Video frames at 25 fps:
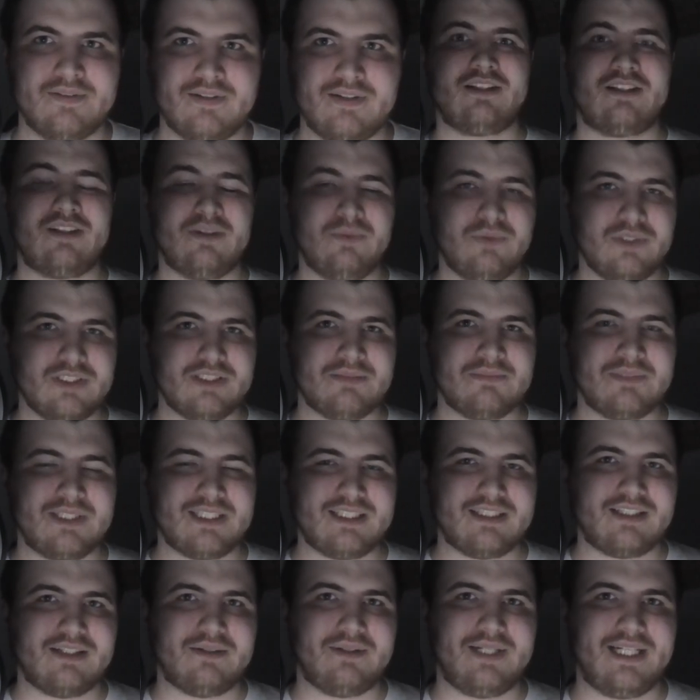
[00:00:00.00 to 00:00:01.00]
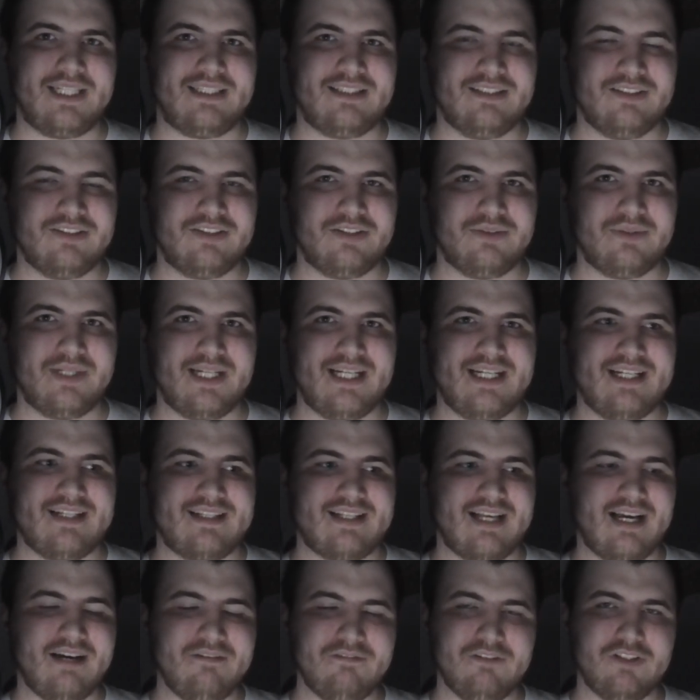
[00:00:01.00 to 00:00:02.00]
So what I'm going to go ahead and do
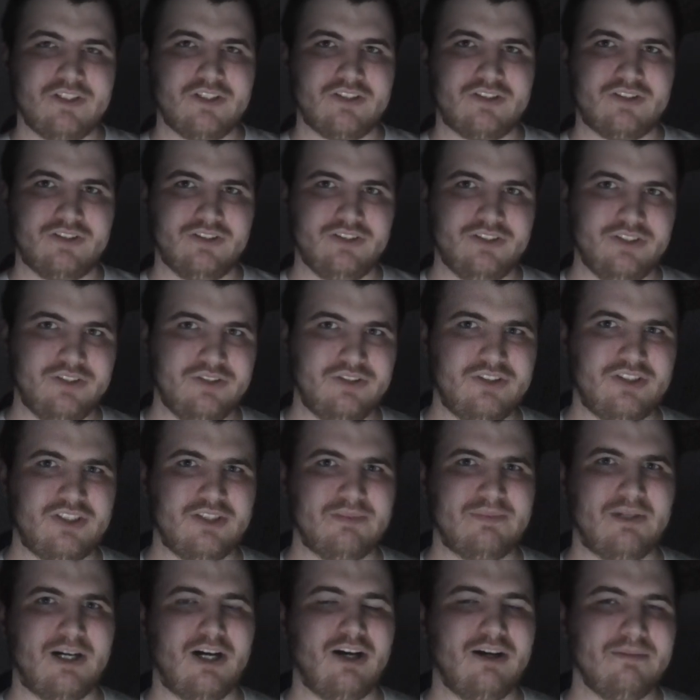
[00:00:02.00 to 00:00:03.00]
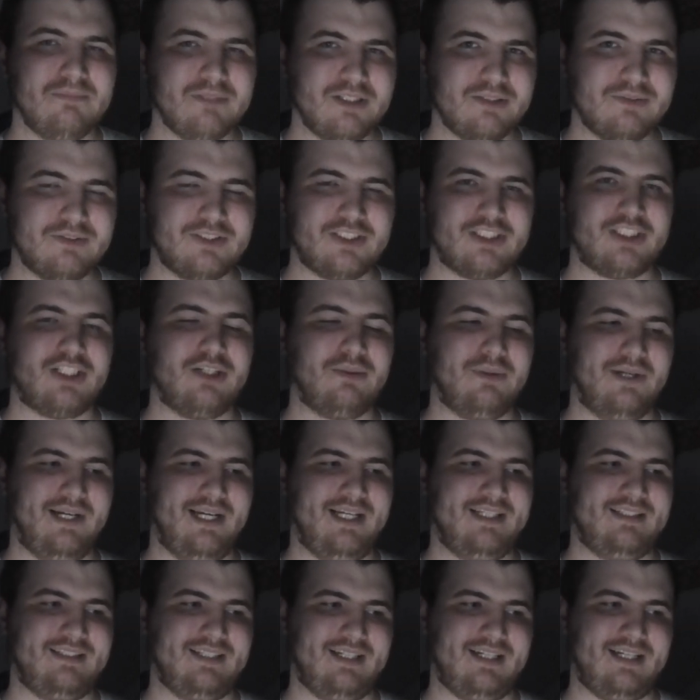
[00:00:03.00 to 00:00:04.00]
is have a look on YouTube. I'm going to go
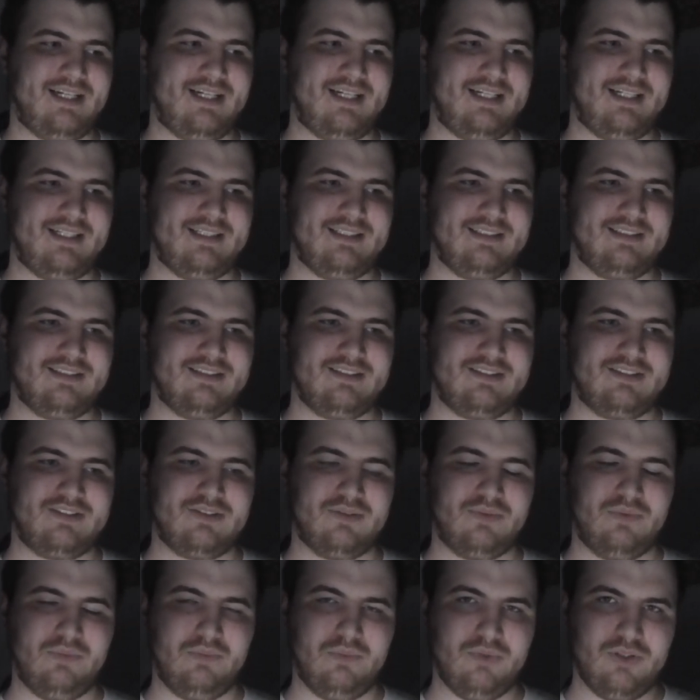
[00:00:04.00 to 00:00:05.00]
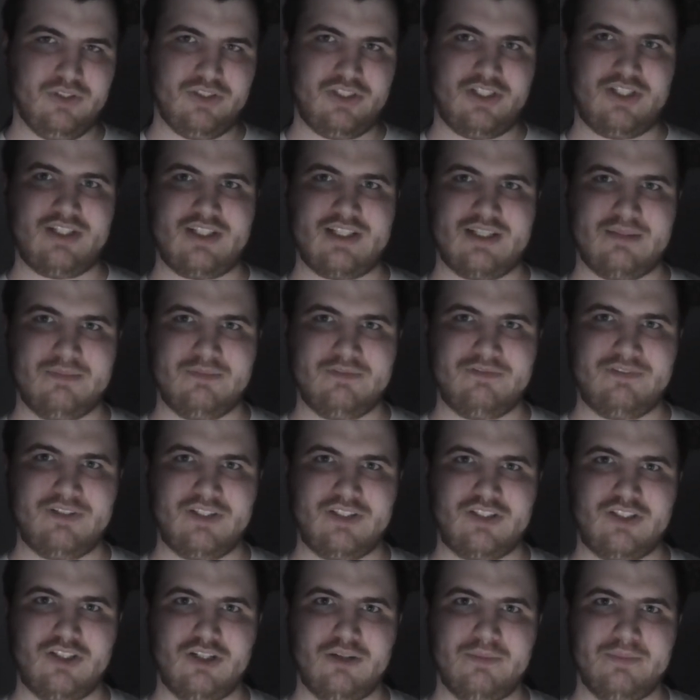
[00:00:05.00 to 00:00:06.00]
ahead and watch some of
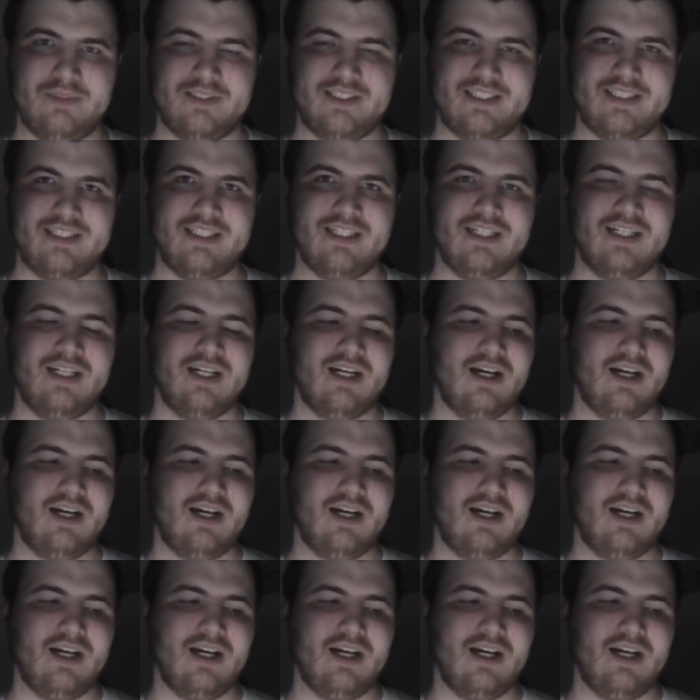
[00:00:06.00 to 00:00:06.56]
her comedy.